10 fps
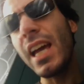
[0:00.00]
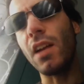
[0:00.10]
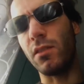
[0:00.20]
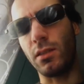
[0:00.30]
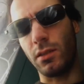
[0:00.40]

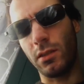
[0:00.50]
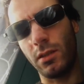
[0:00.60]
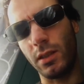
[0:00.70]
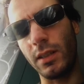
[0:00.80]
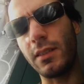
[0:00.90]
Eva.
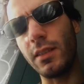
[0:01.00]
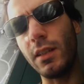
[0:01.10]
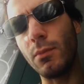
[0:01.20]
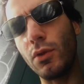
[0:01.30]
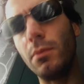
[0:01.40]
I'm greeted
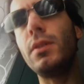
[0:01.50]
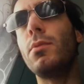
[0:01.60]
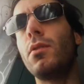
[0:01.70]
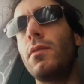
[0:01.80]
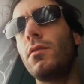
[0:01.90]
by many
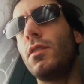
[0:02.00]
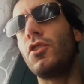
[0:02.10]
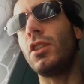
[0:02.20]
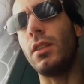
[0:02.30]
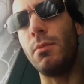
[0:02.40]
people, follow the
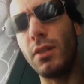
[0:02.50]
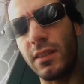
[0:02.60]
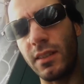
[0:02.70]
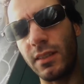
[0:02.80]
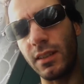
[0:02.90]
channel, report
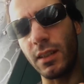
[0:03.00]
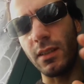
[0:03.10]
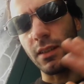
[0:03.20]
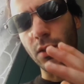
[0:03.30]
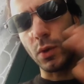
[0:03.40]
to the
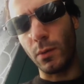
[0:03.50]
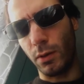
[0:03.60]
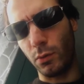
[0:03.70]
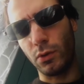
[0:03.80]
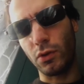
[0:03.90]
greeting to
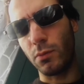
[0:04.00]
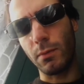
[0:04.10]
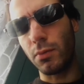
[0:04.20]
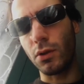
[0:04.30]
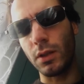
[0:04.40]
everyone, also to
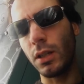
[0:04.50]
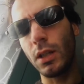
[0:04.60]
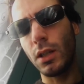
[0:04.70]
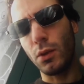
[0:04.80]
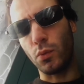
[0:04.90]
my brother,
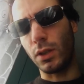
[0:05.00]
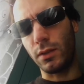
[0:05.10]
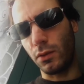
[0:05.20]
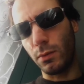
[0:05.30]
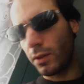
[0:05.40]
to the
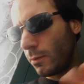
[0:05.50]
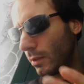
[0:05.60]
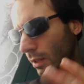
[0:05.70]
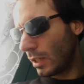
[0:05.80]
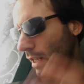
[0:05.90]
last
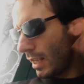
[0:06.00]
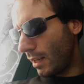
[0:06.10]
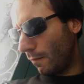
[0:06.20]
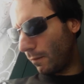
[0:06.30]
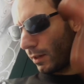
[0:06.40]
subscribers.
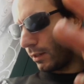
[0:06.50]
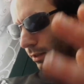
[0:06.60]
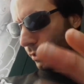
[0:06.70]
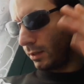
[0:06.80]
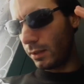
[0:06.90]
And
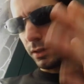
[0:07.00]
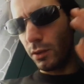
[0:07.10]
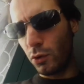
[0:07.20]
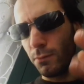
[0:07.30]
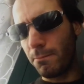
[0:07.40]
finally,
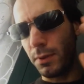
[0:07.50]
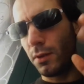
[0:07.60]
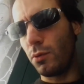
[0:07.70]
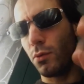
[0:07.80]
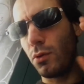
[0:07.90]
I hope
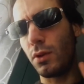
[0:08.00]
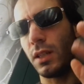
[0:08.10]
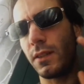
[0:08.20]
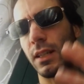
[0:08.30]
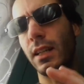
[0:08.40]
you all
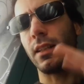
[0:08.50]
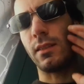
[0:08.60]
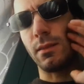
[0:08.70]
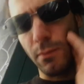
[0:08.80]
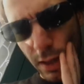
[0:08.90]
have a
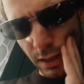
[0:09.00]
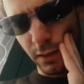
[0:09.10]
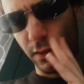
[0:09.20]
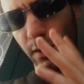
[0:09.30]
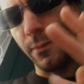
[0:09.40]
great
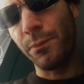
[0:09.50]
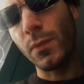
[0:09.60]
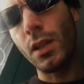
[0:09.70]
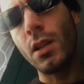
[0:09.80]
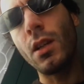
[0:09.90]
breakfast.
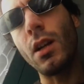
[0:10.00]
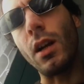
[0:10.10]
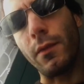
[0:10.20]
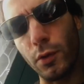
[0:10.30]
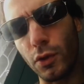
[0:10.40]

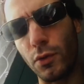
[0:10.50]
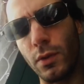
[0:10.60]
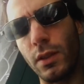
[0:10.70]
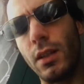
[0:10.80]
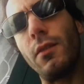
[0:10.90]

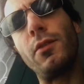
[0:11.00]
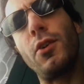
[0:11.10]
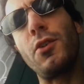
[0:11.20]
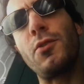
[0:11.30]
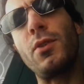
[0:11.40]
Unfortunately,
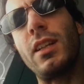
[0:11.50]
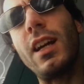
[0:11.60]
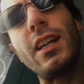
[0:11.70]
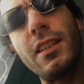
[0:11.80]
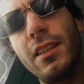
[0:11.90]

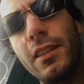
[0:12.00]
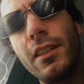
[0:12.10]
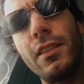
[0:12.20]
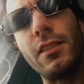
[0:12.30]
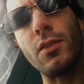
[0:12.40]
I really
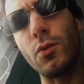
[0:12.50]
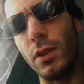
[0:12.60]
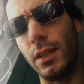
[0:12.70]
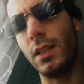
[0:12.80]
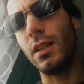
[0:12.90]
read it
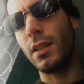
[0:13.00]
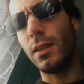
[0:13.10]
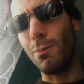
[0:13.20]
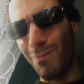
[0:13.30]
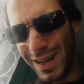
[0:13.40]
today.
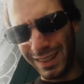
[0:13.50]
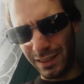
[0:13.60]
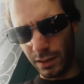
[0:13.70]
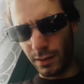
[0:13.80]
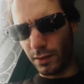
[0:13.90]

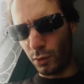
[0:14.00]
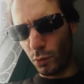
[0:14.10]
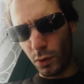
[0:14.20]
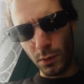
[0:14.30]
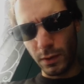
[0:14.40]
But, as
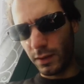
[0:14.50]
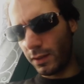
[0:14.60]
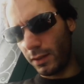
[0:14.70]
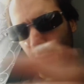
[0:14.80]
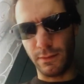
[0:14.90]
we always
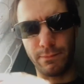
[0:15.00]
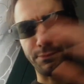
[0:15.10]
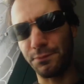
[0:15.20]
say,